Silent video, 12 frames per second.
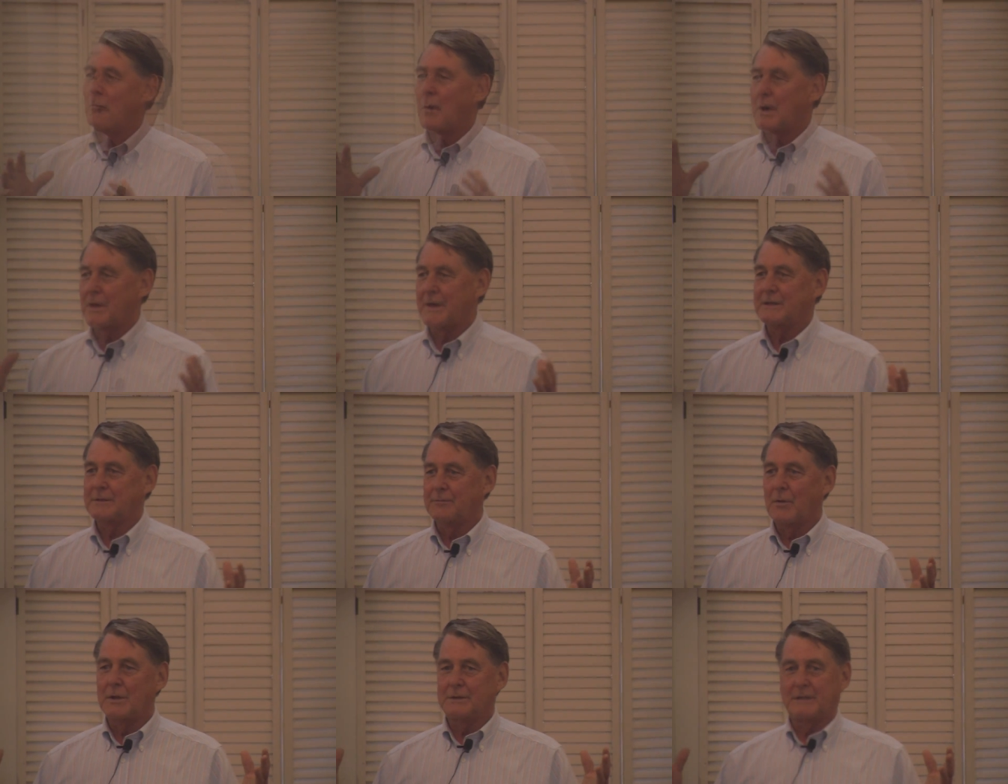One of the things that
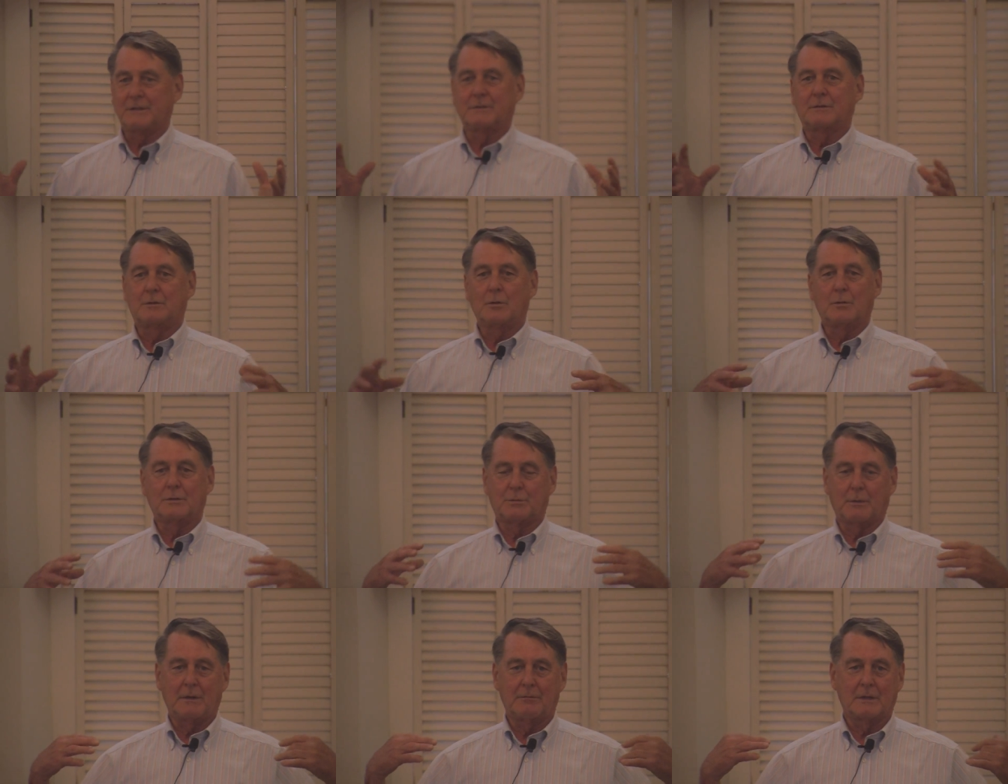volunteers do
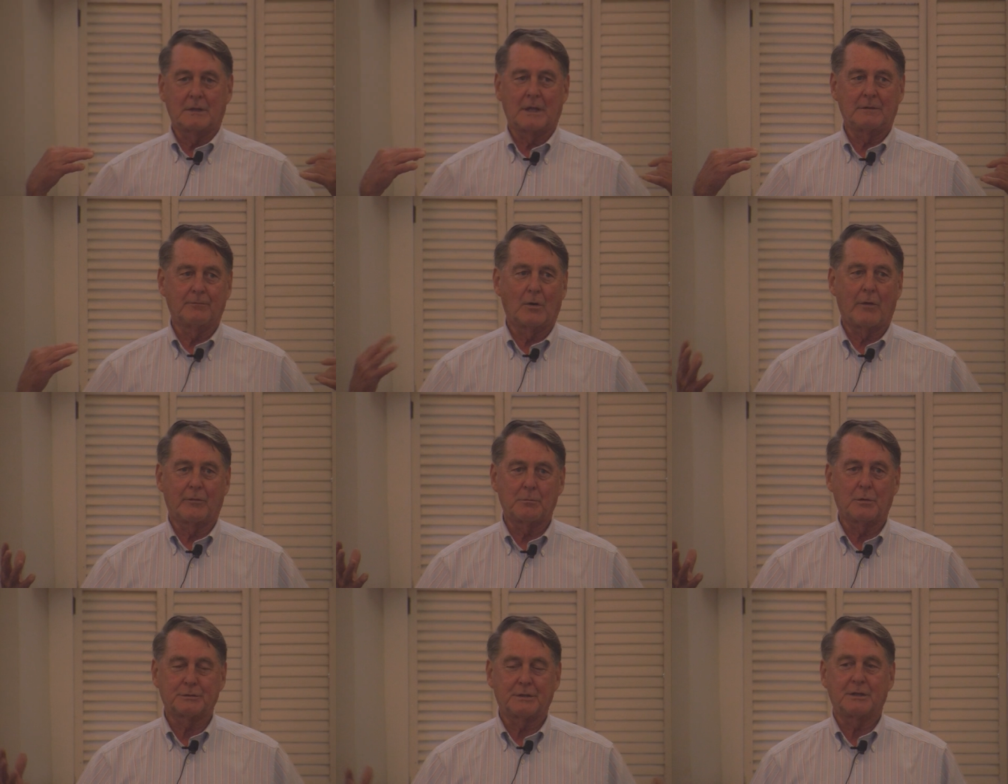is we get involved with
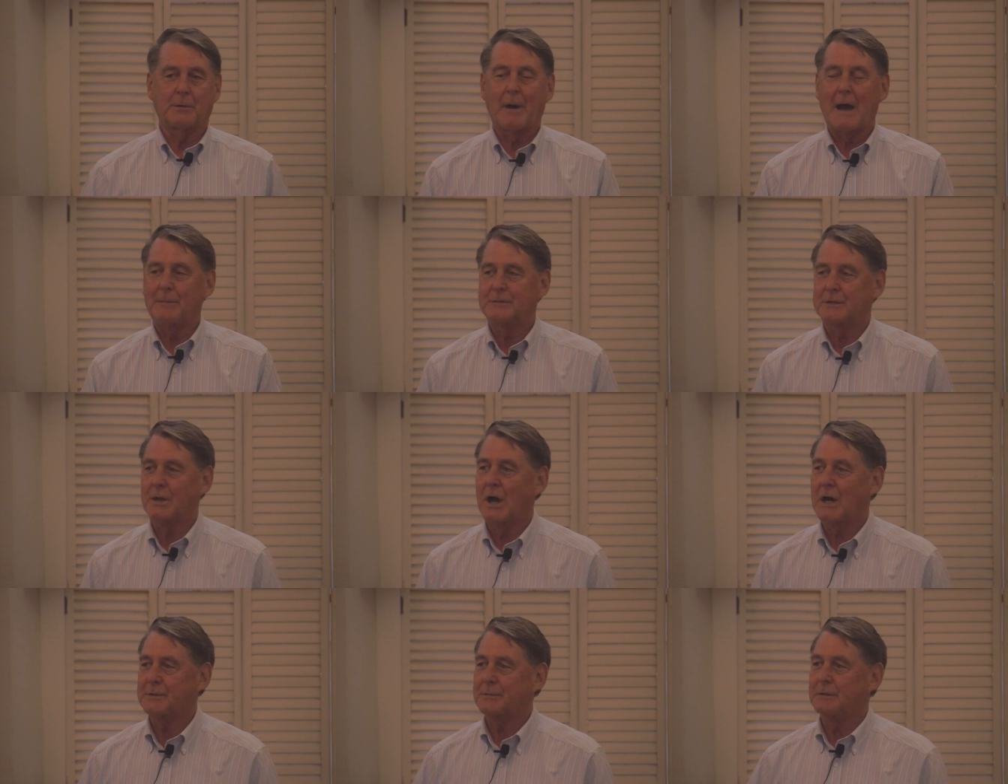most of the departments of the
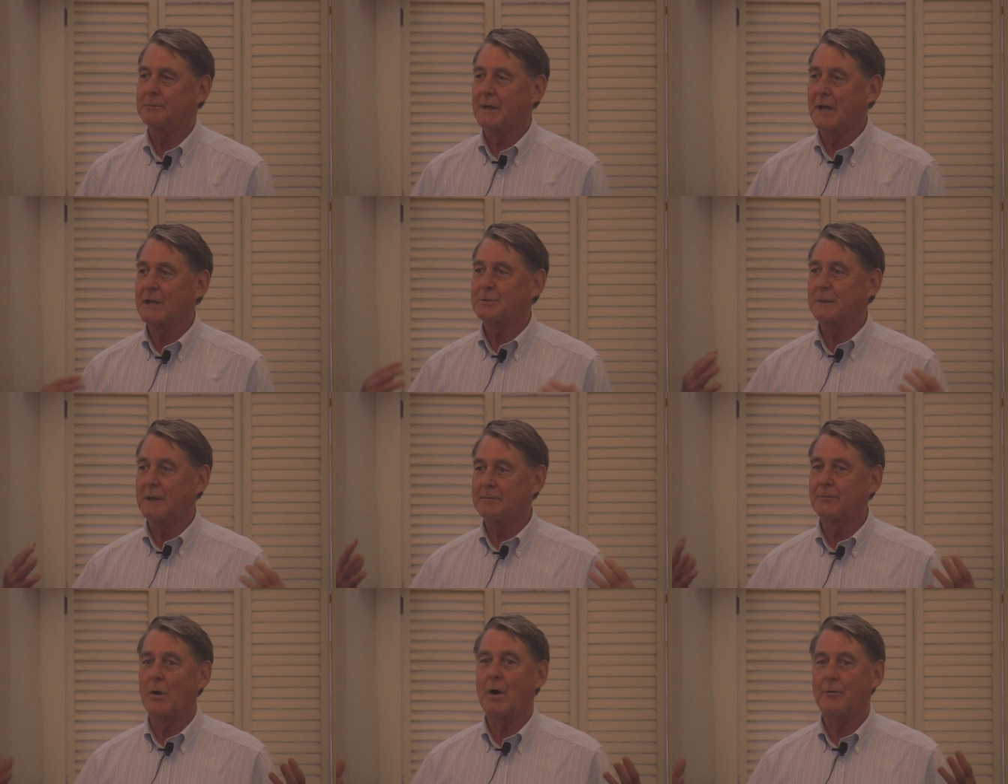hospital, and because we get
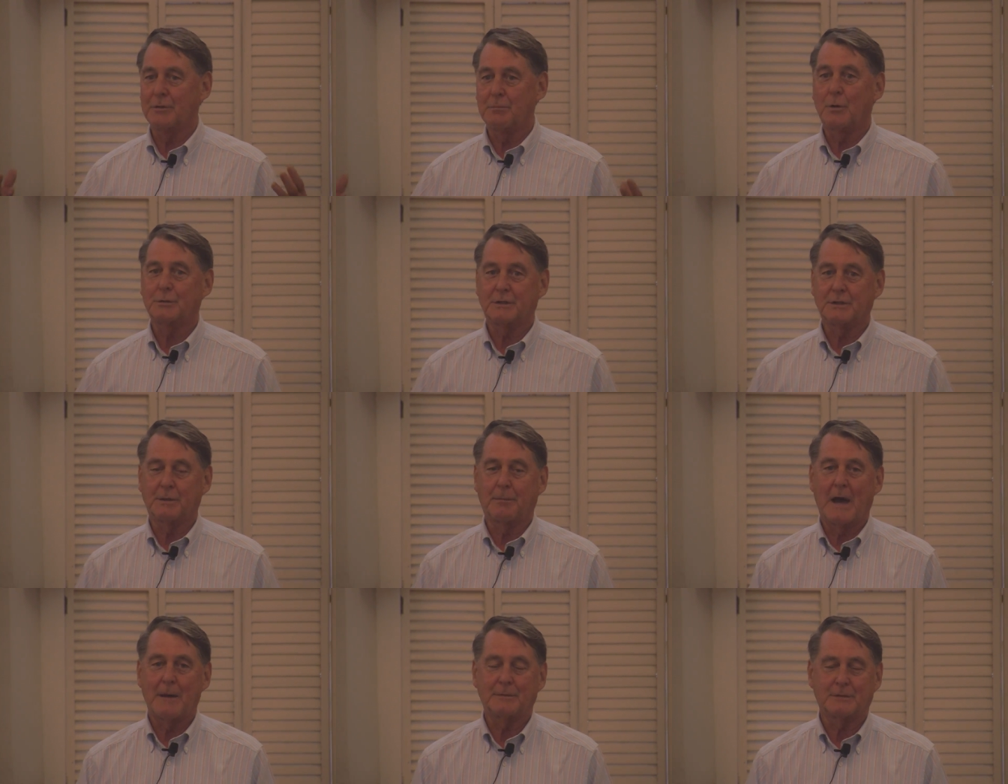involved with most of the
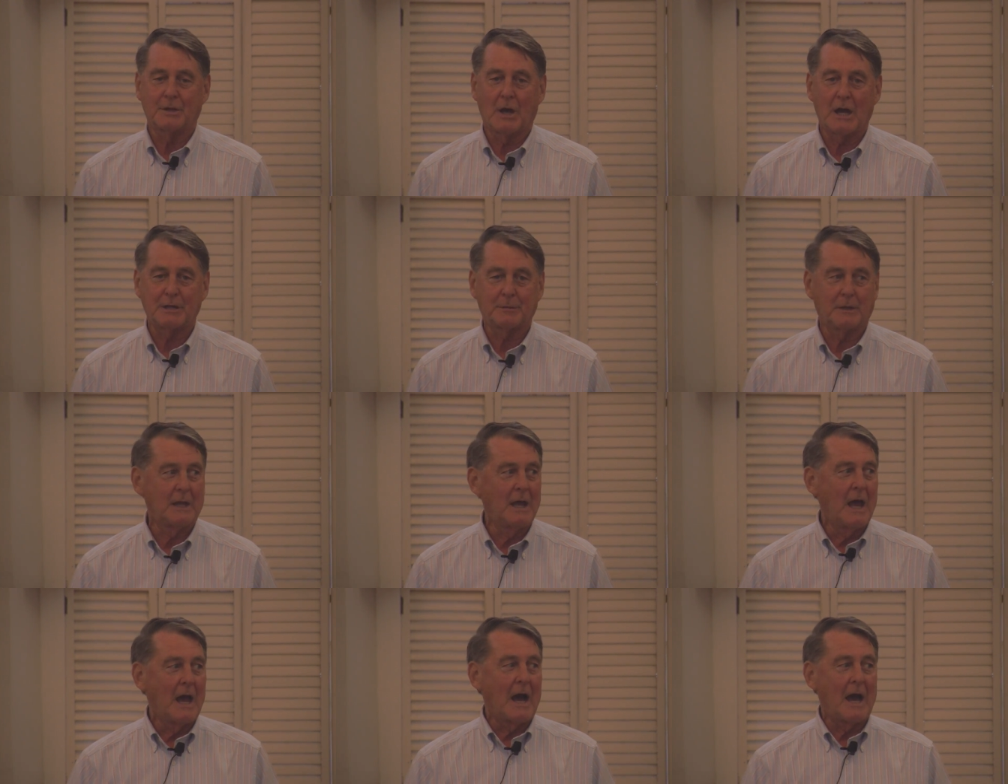departments of the hospital,
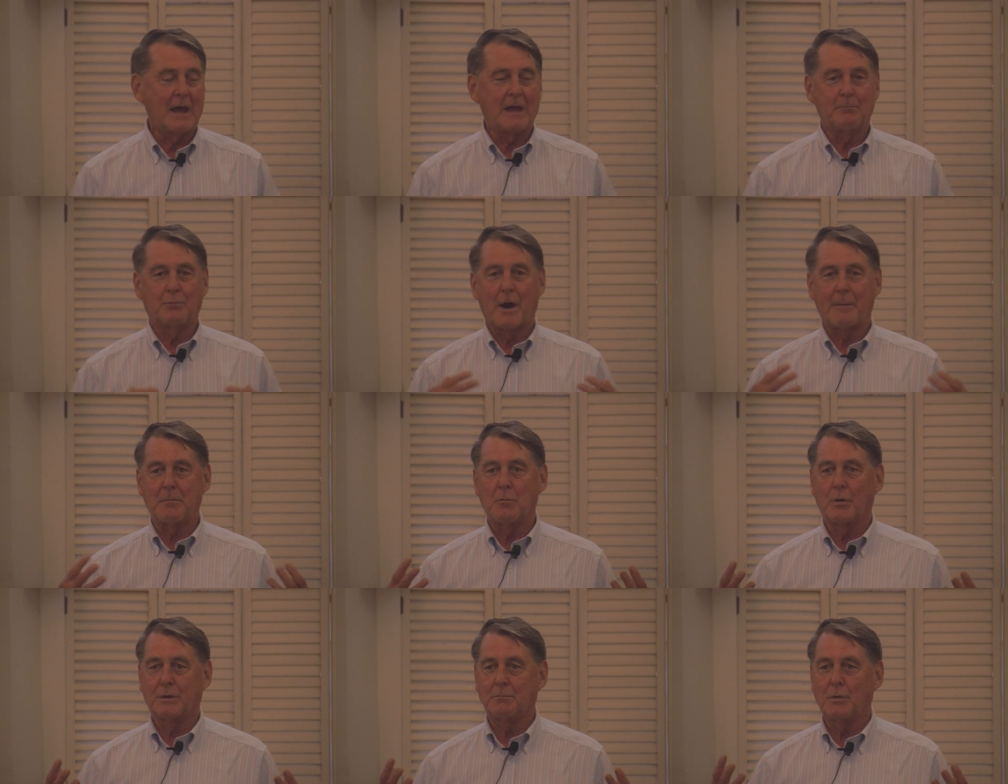I probably
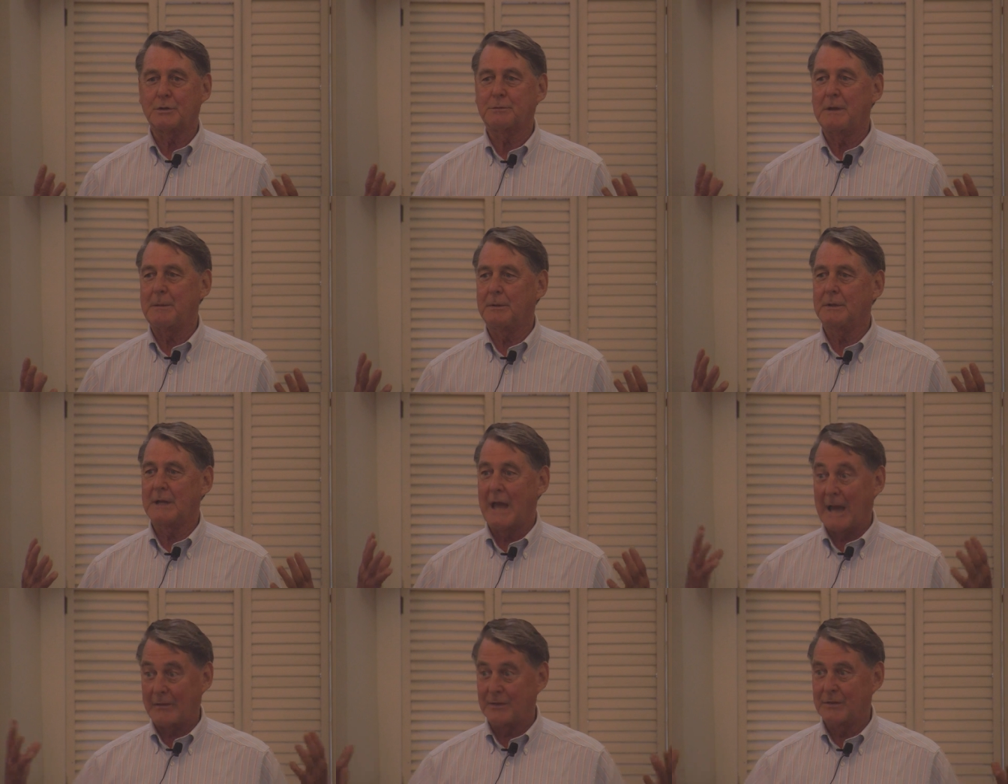more than most people
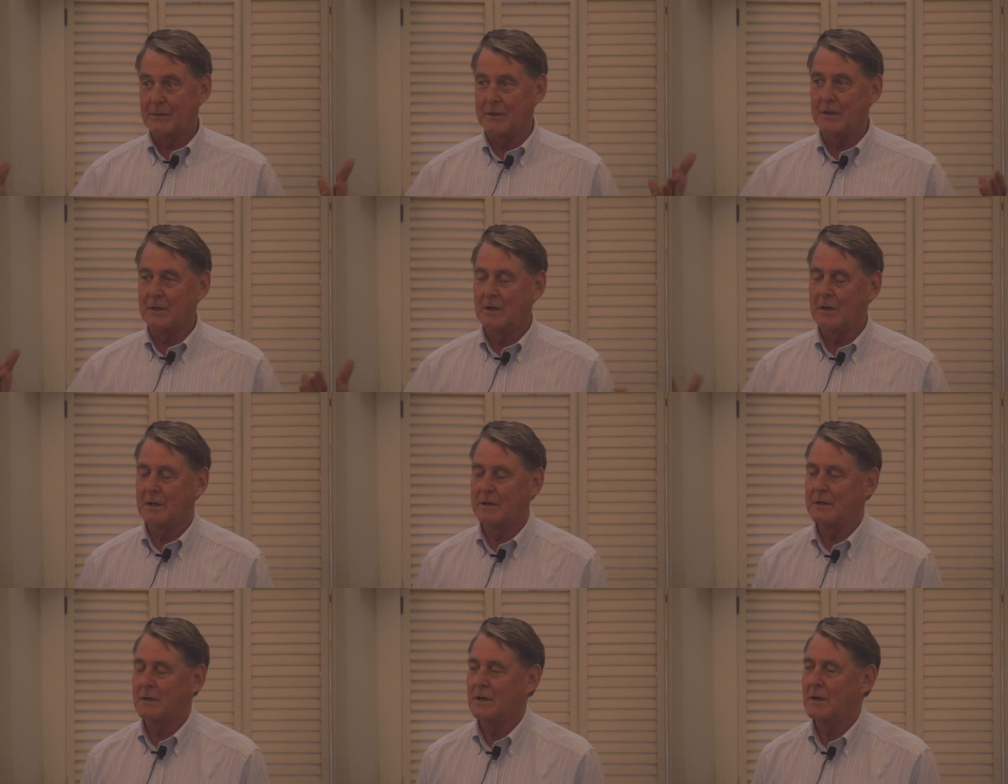at the uh,
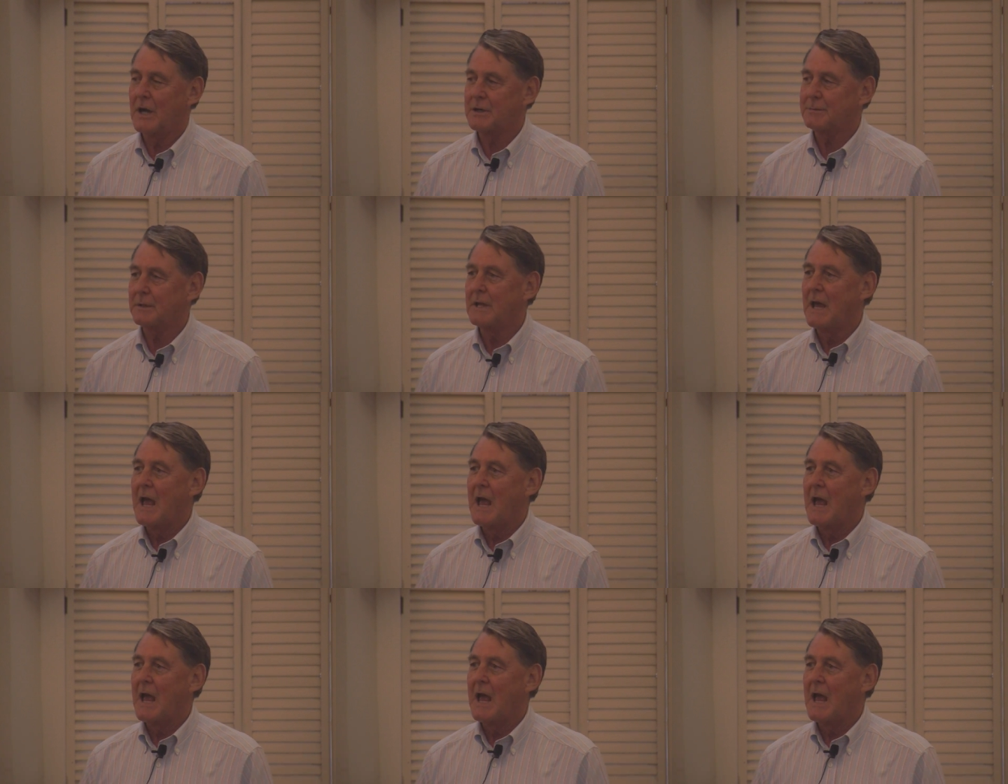uh, hospital